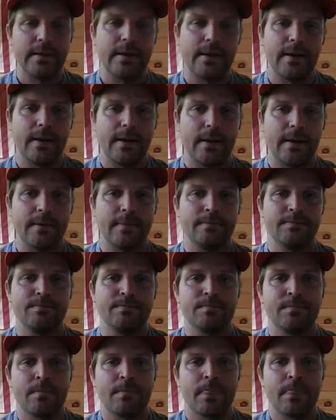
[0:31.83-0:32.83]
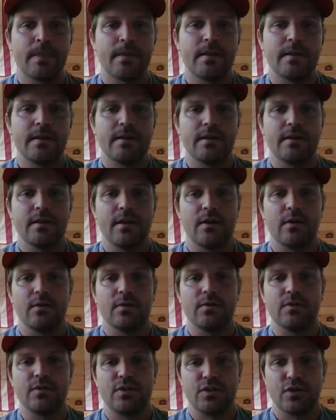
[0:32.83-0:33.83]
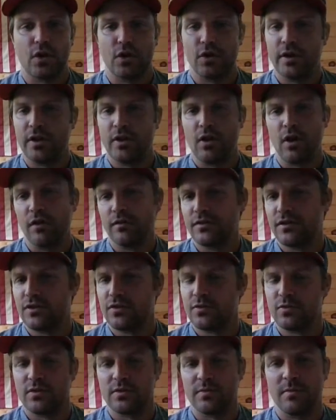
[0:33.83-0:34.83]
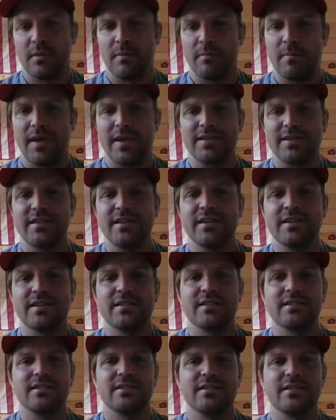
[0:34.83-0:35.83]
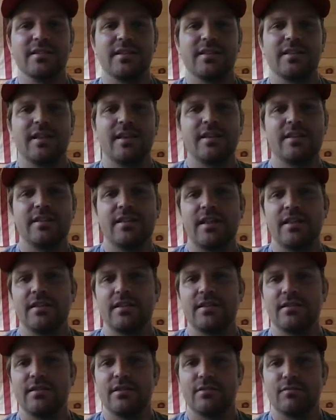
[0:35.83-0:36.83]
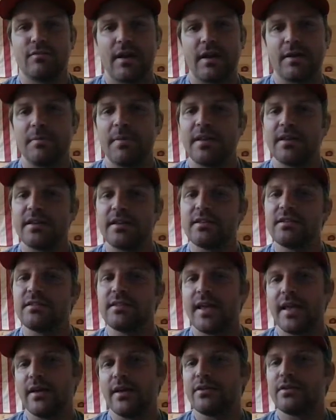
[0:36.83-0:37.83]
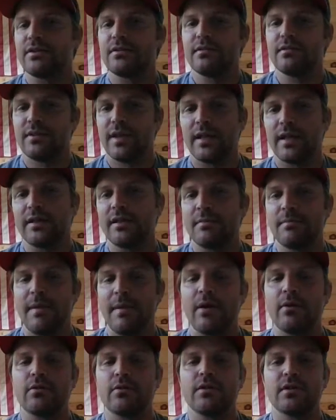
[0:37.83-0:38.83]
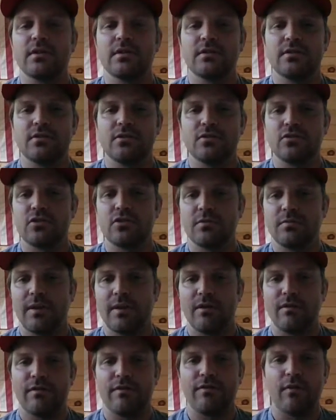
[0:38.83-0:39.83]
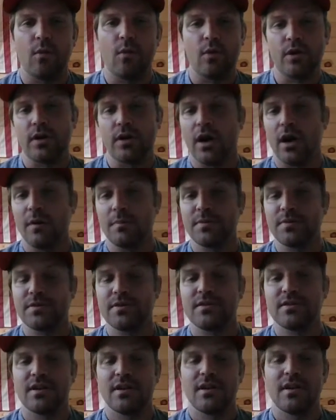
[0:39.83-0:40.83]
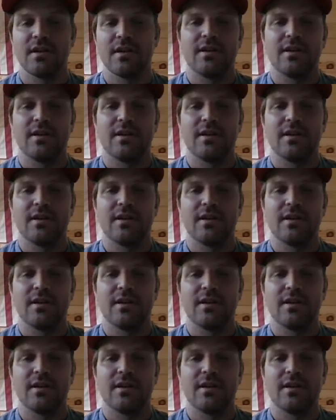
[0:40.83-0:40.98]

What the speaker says: Starting off just with some of the basics, the recommended daily amount is usually about 4 cups.